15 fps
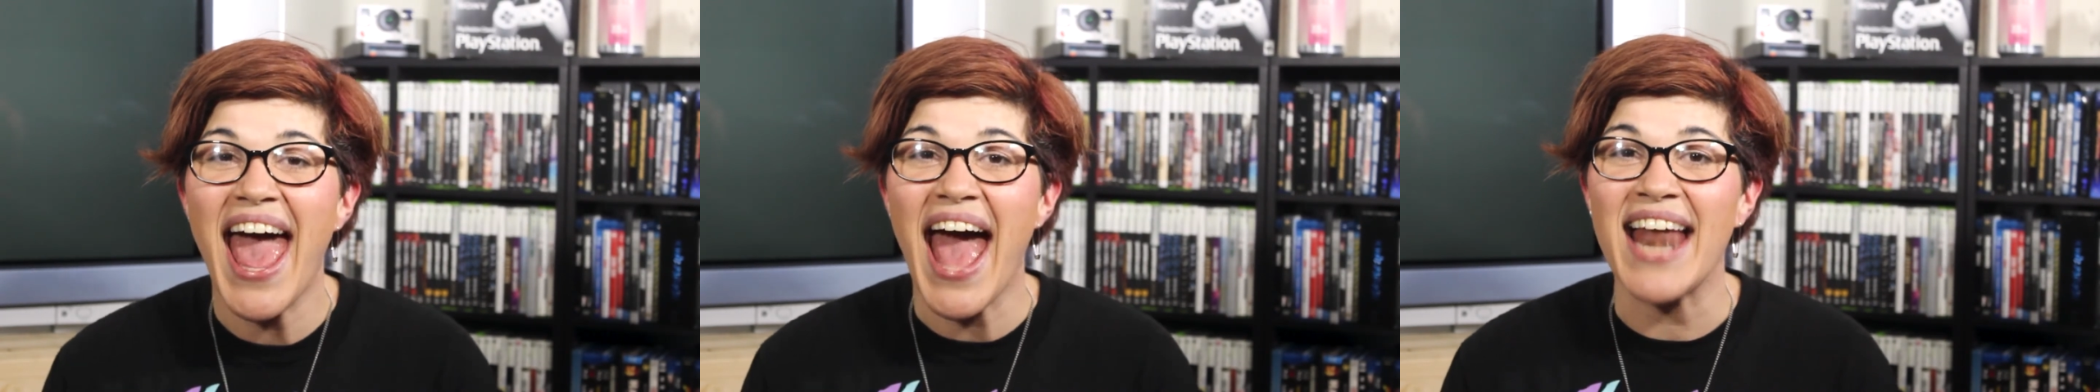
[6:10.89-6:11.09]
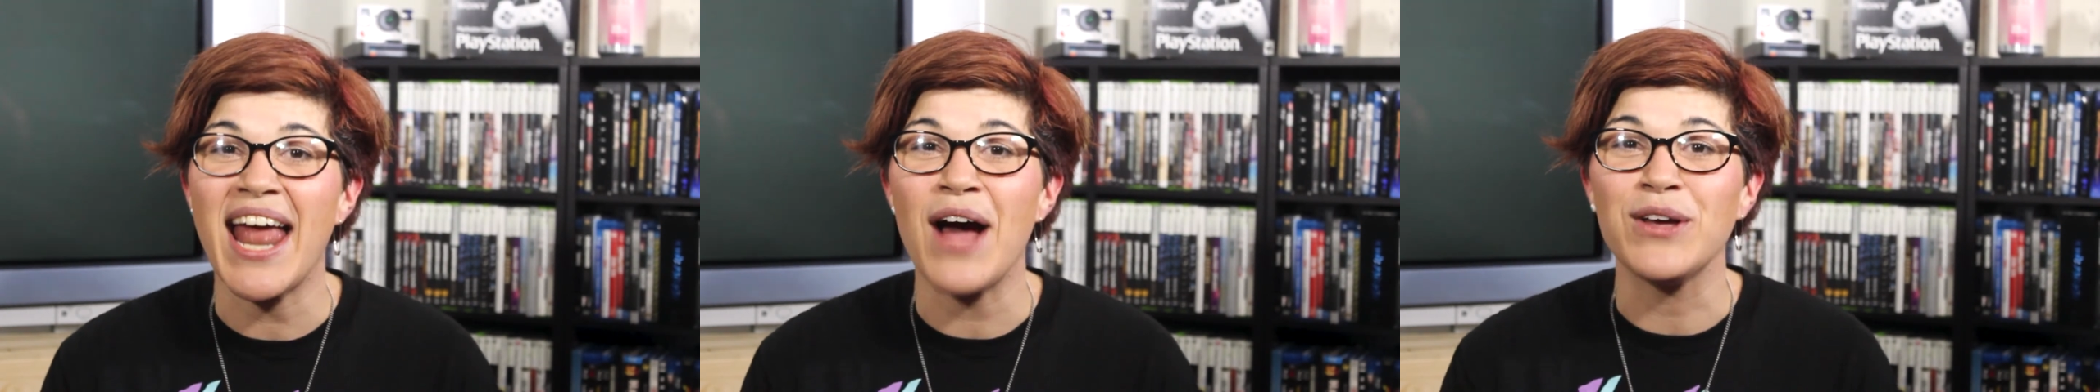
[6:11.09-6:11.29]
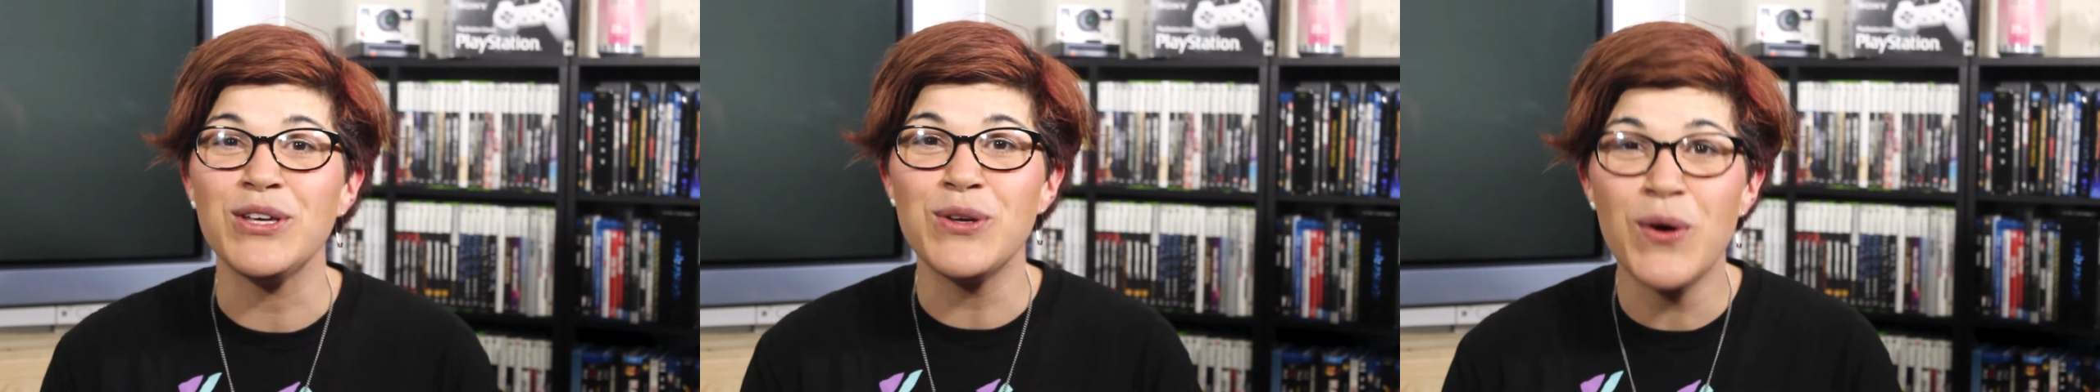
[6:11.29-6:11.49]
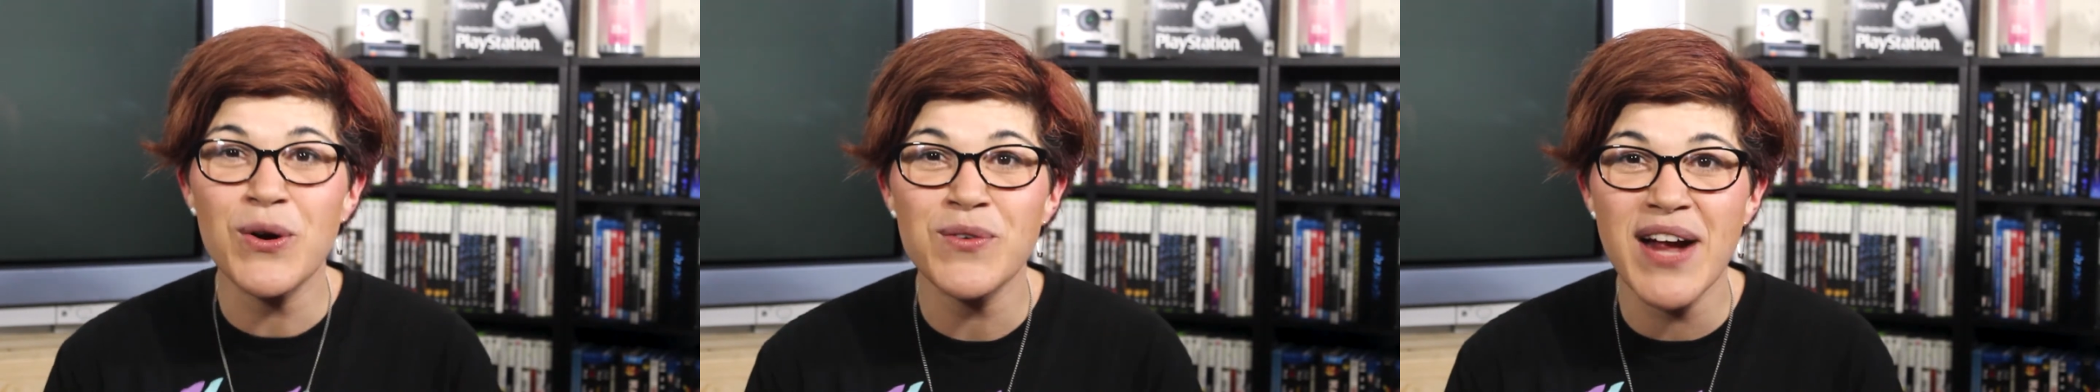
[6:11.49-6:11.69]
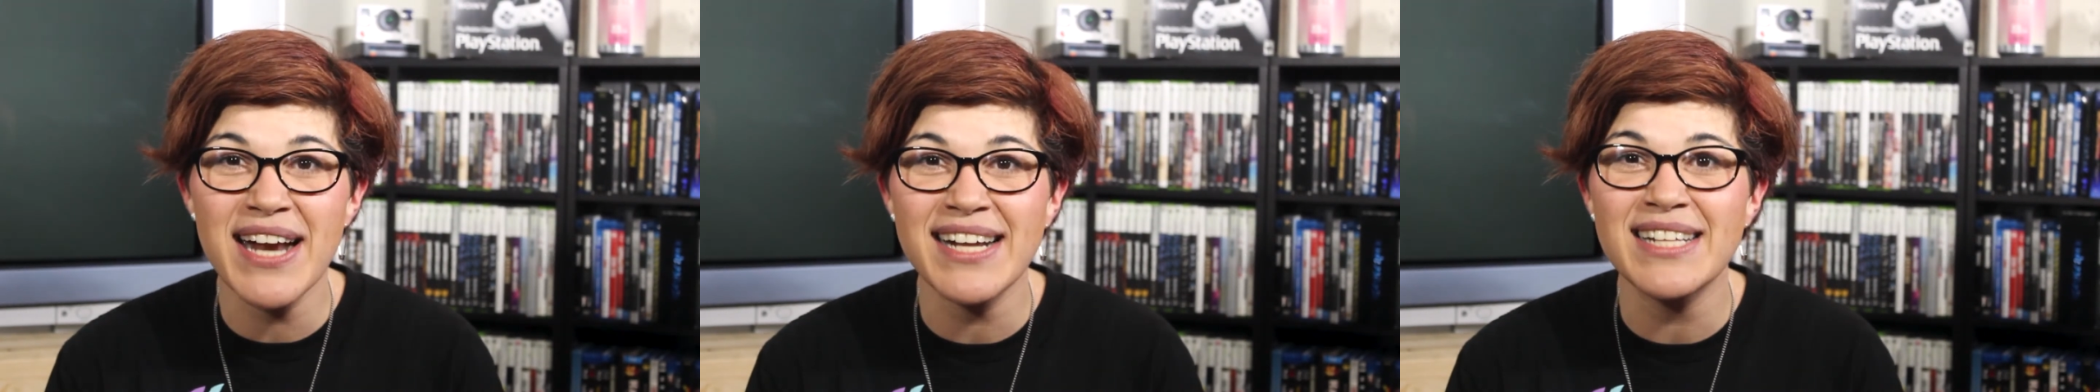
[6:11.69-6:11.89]
and how your
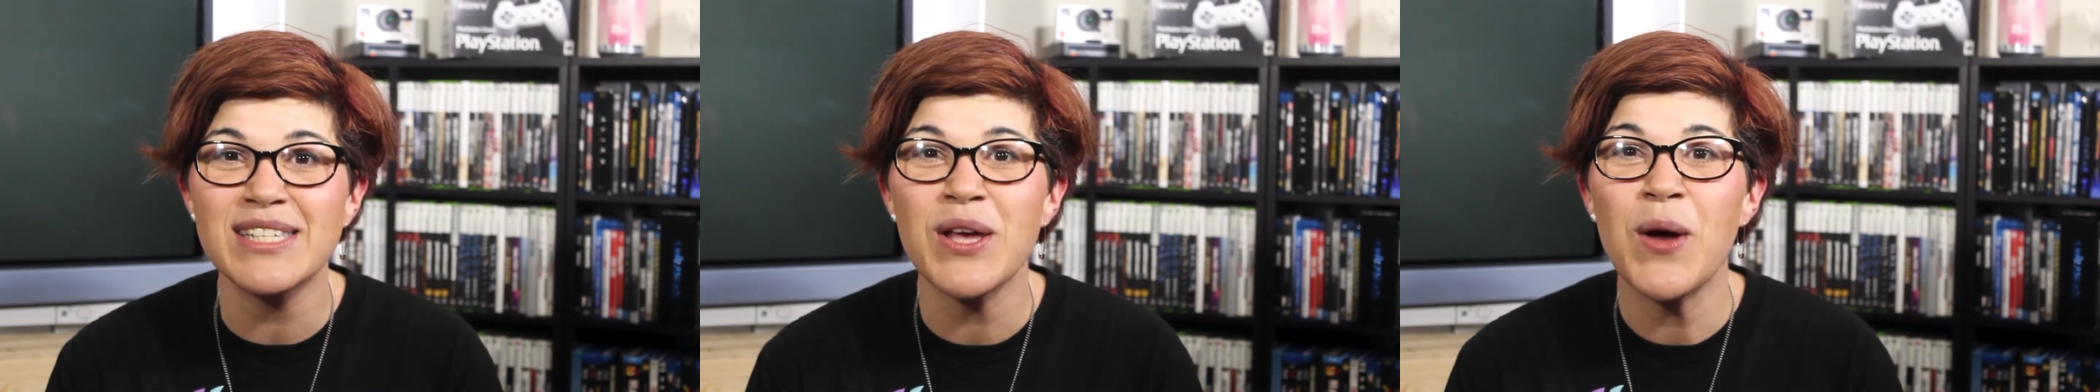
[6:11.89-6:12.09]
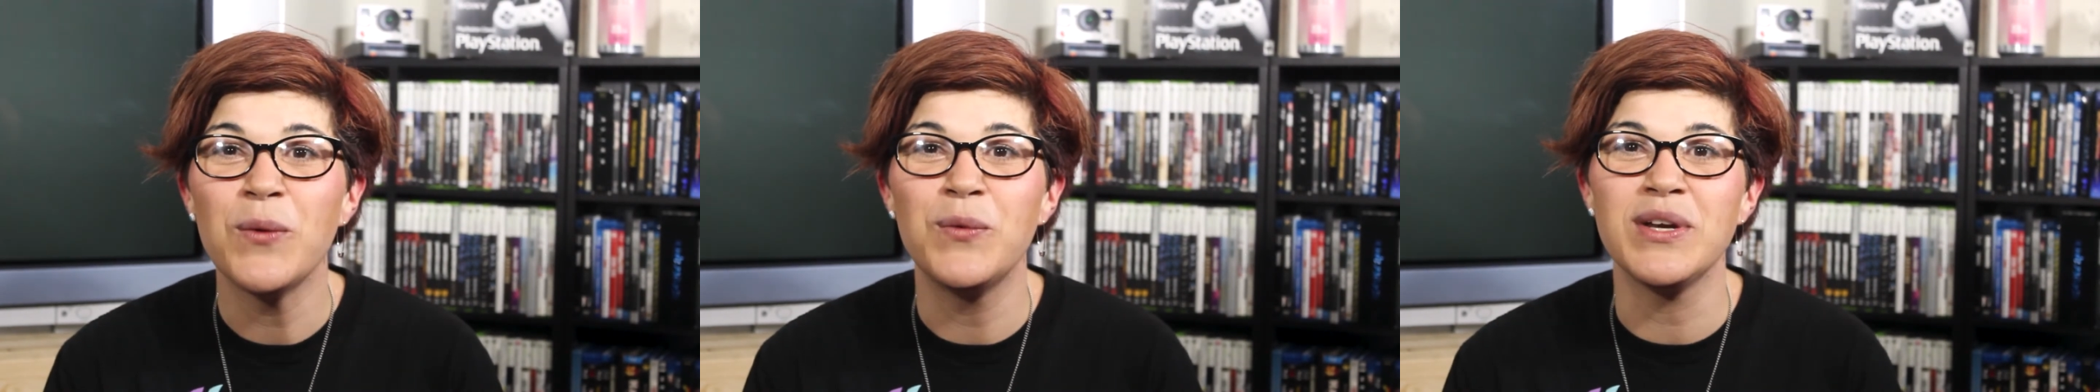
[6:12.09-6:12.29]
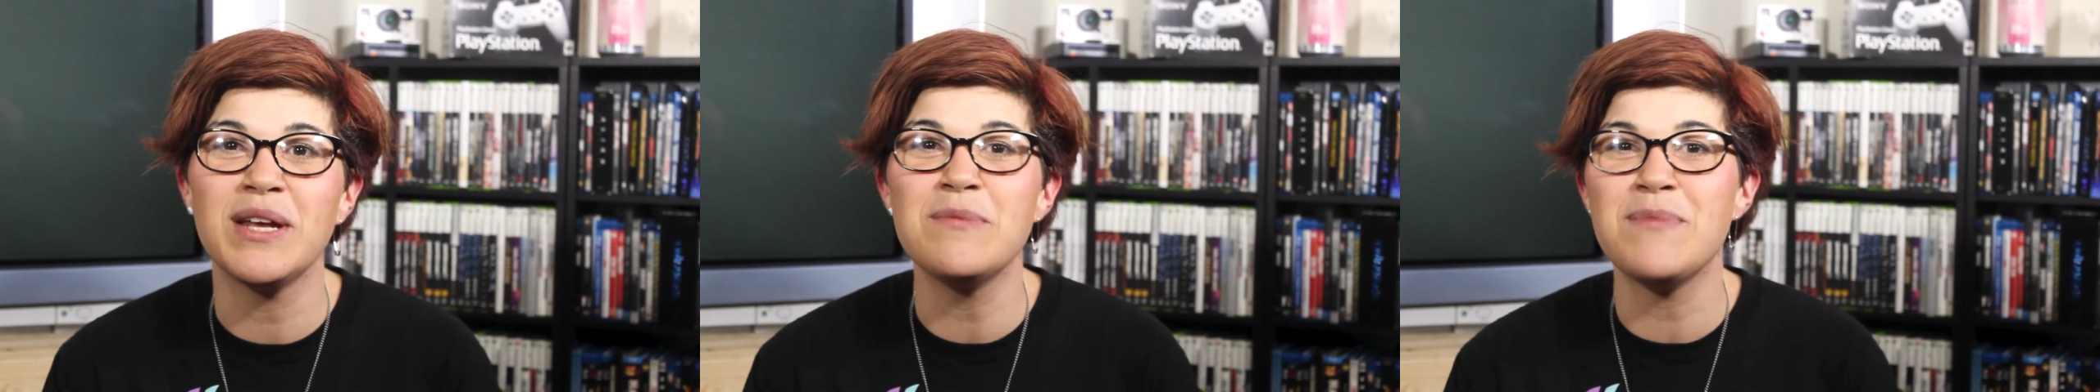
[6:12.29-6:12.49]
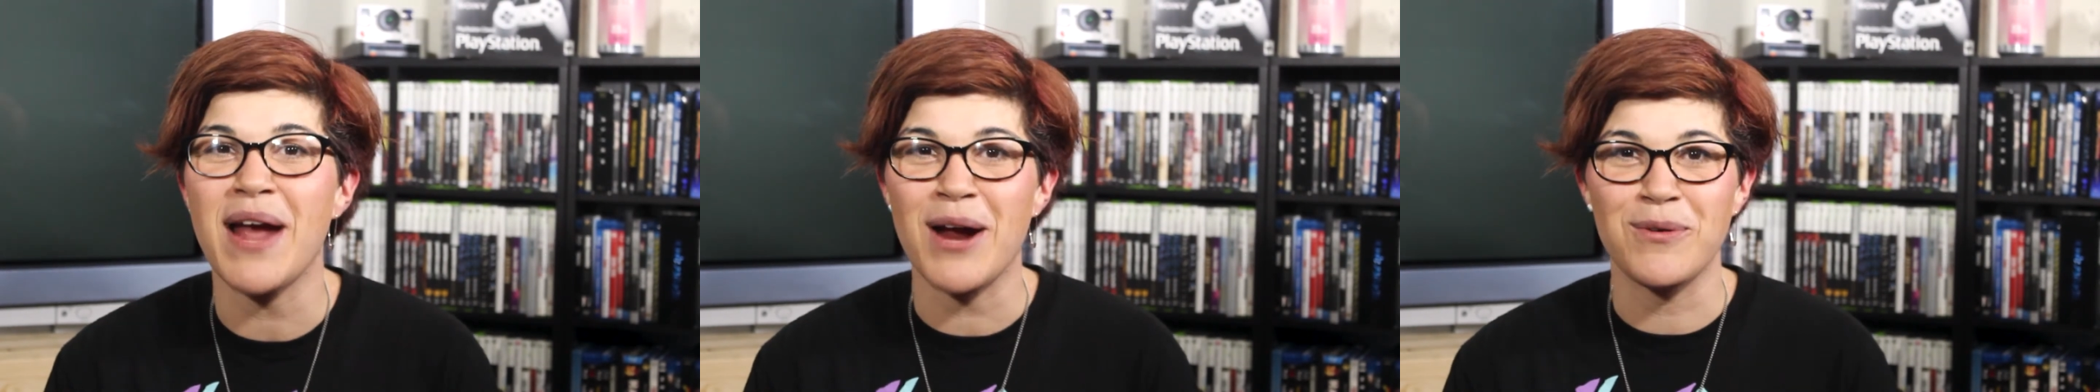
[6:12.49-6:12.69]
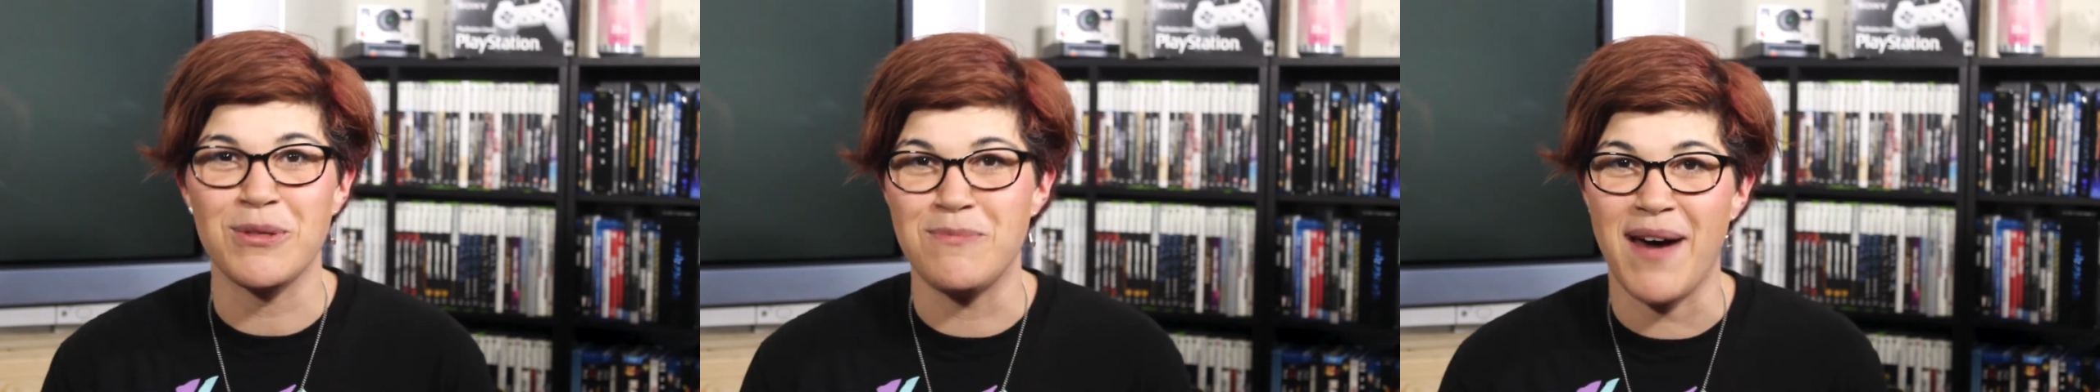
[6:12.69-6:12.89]
ratings would
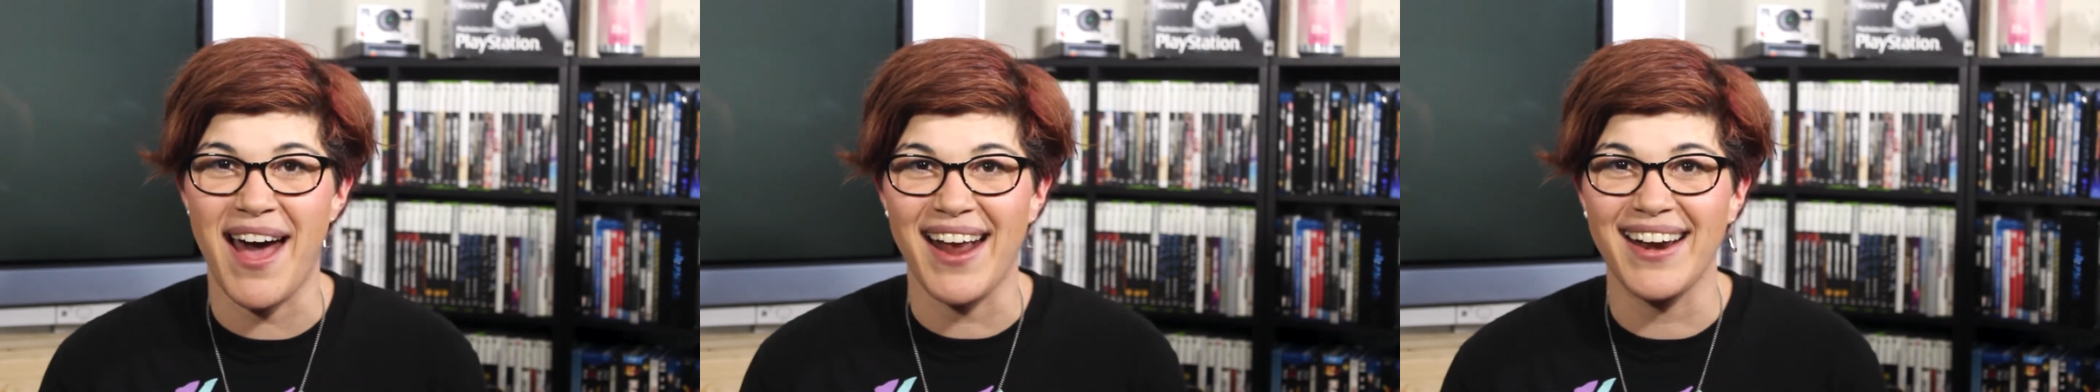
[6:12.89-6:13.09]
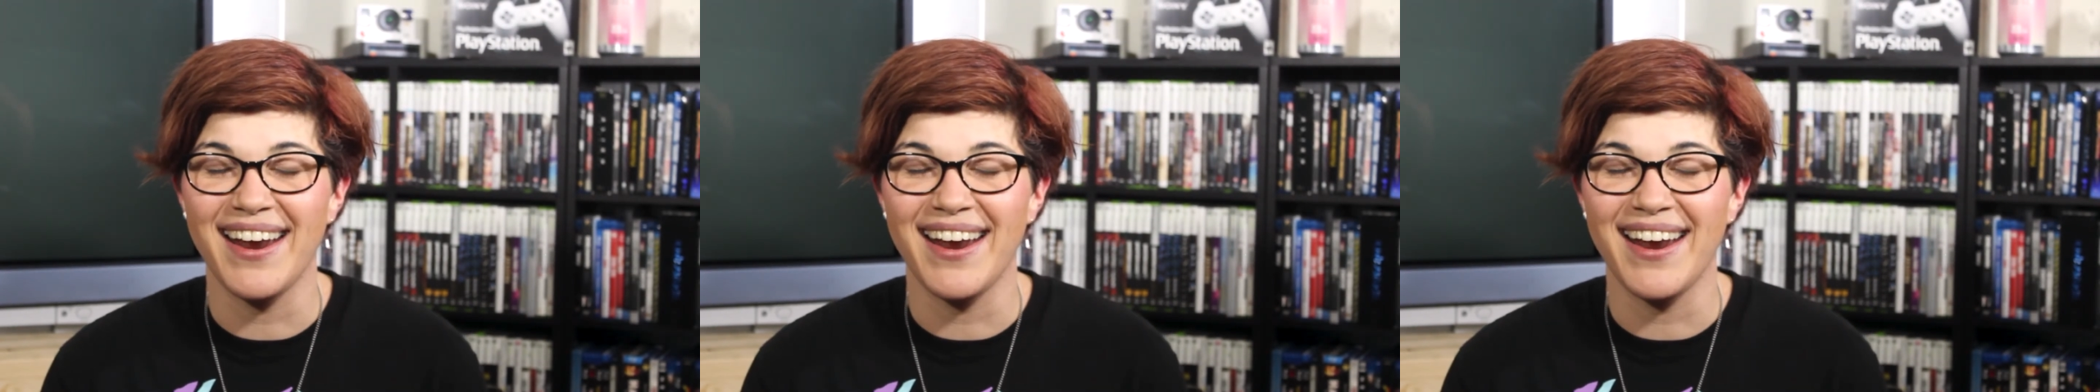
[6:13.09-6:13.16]
compare with mine.